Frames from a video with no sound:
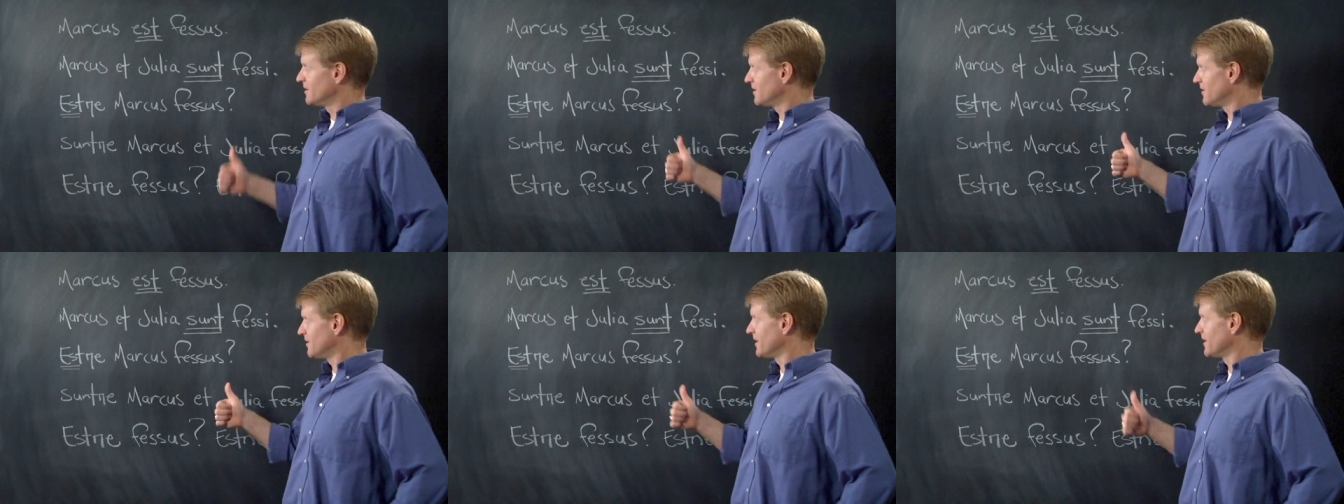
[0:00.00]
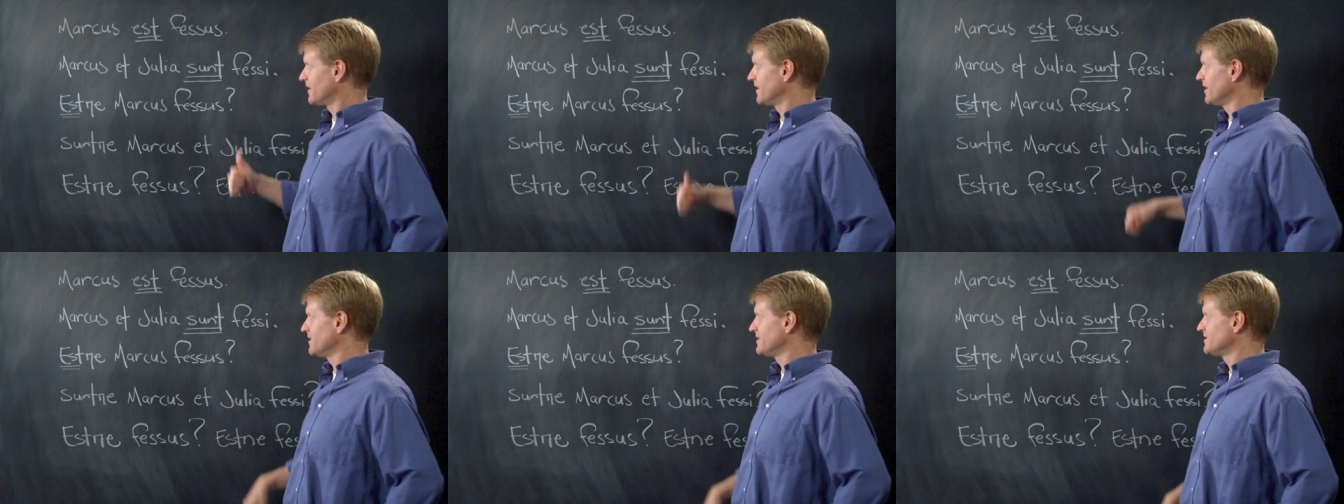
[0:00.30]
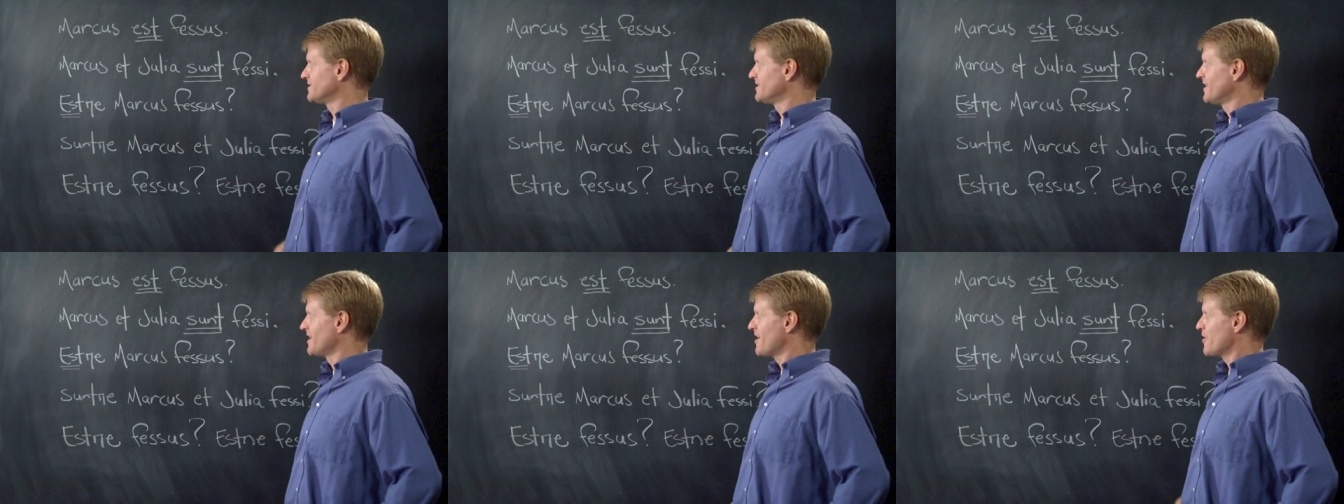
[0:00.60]
All right,
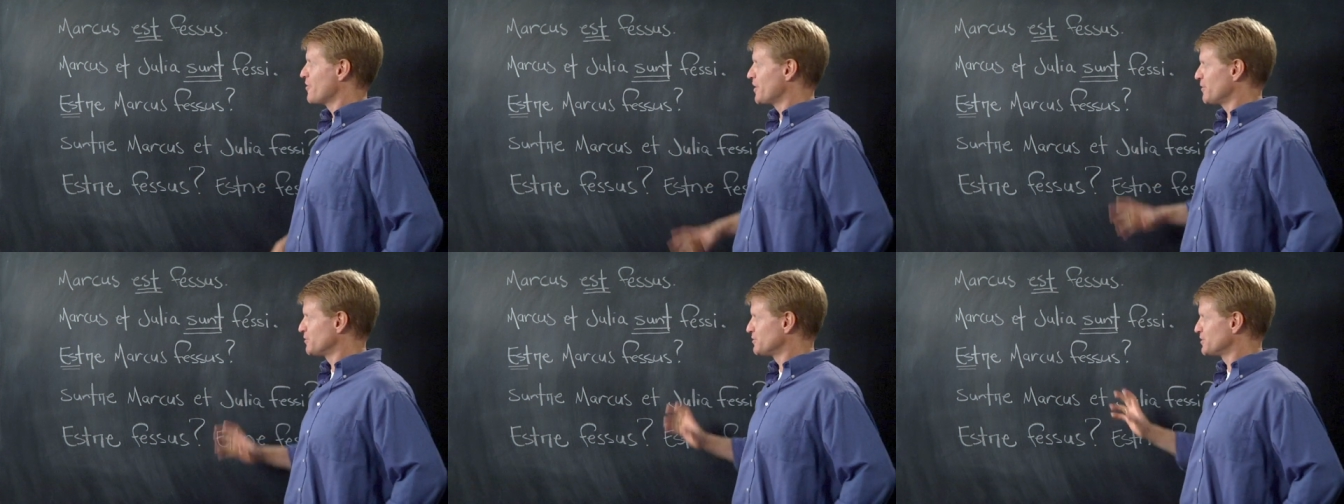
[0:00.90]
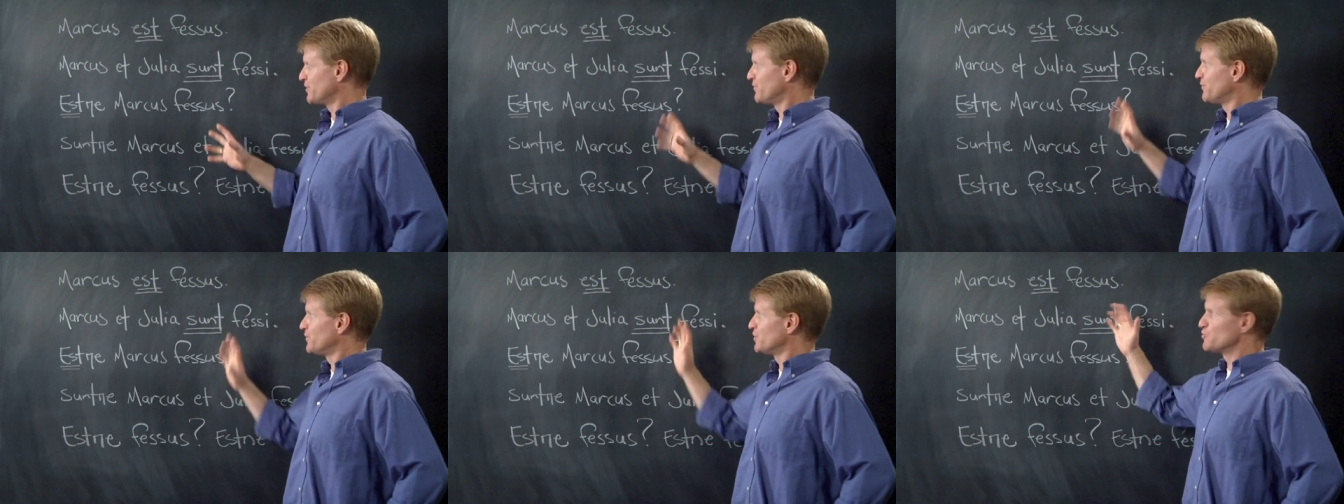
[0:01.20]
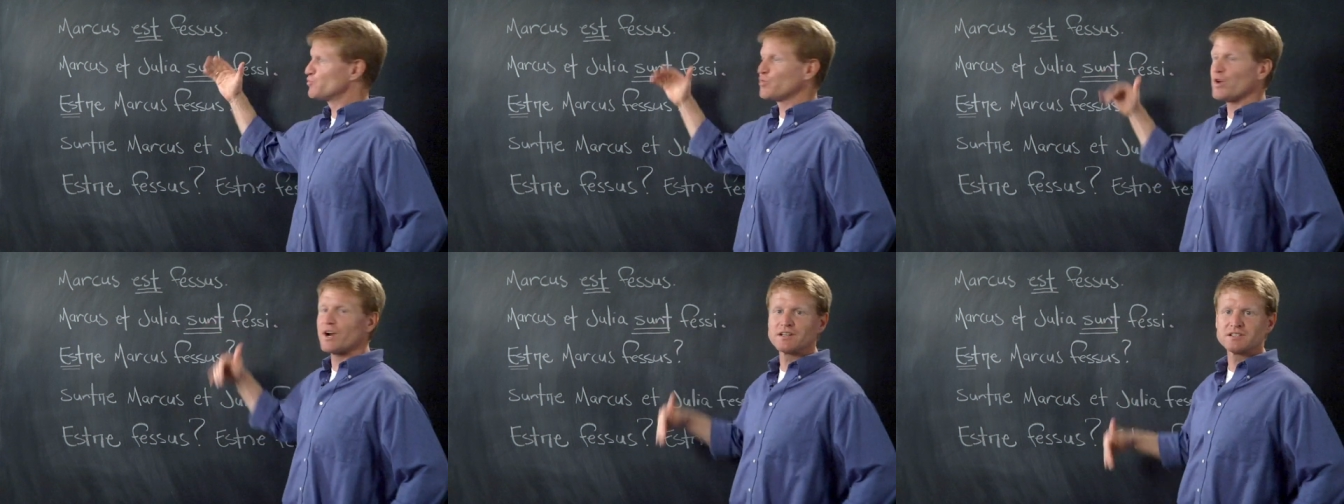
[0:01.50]
guys, that was our
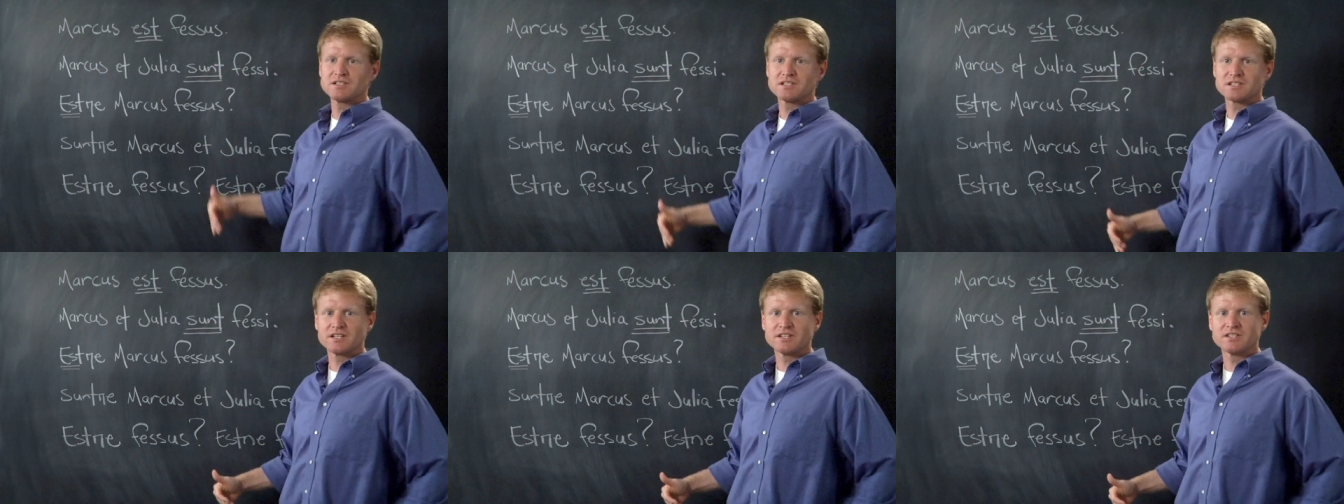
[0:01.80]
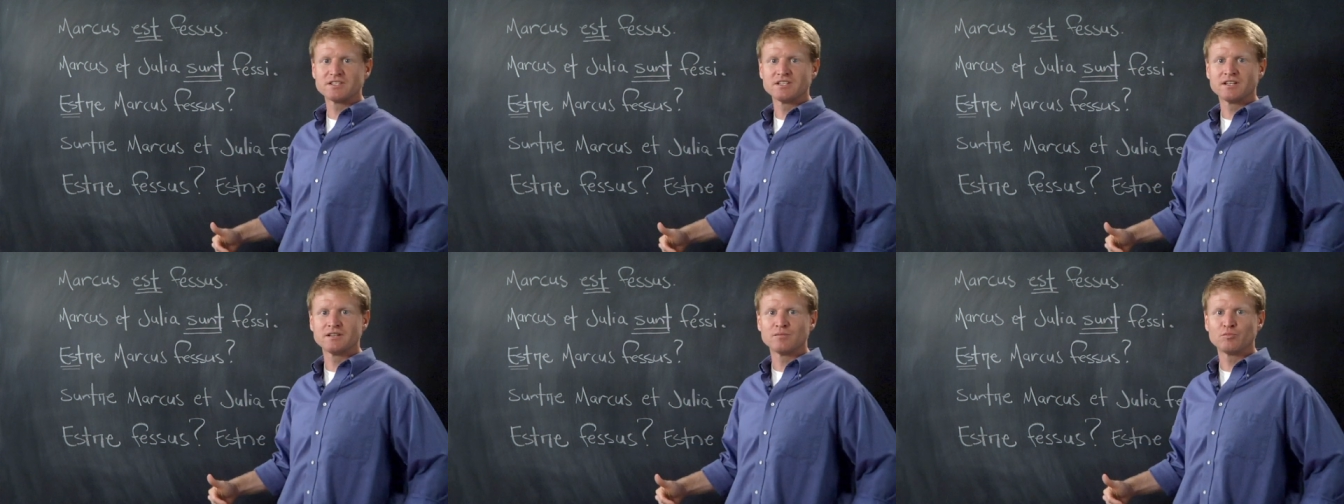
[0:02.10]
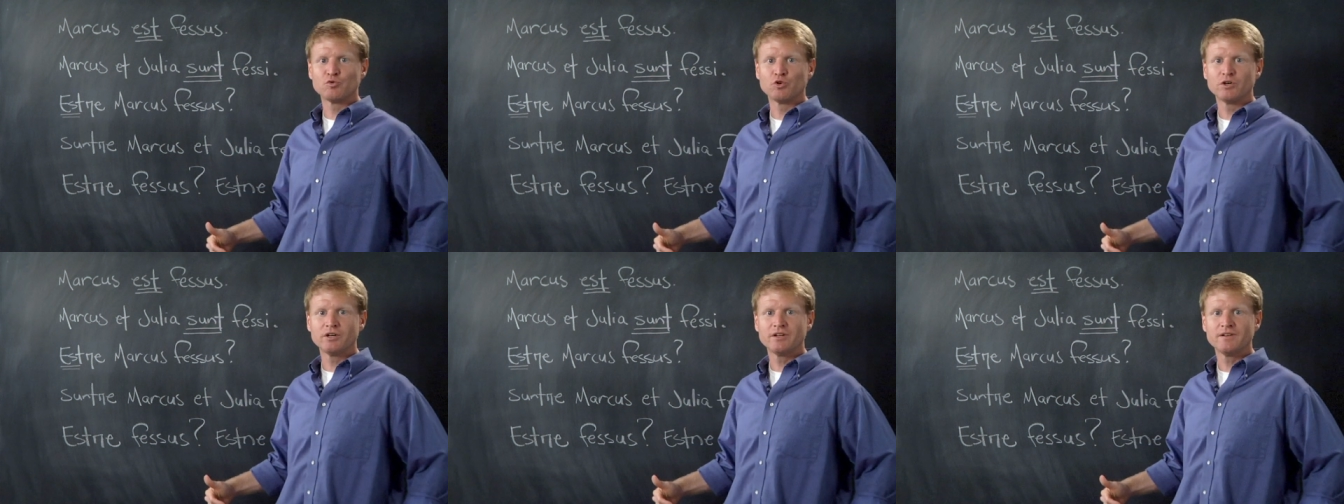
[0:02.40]
first practice lesson on the
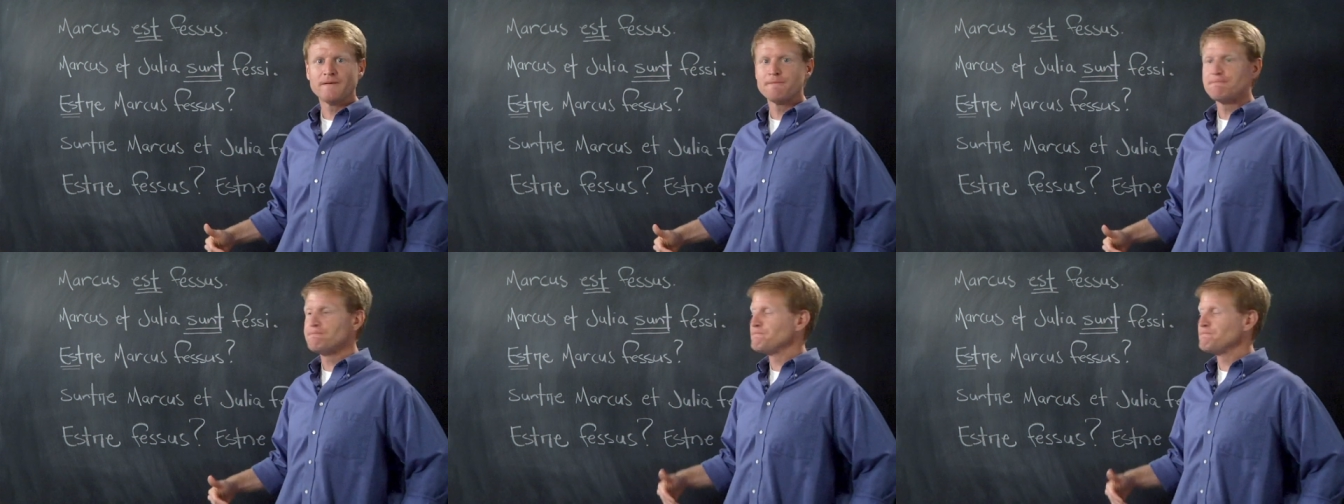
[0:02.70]
board.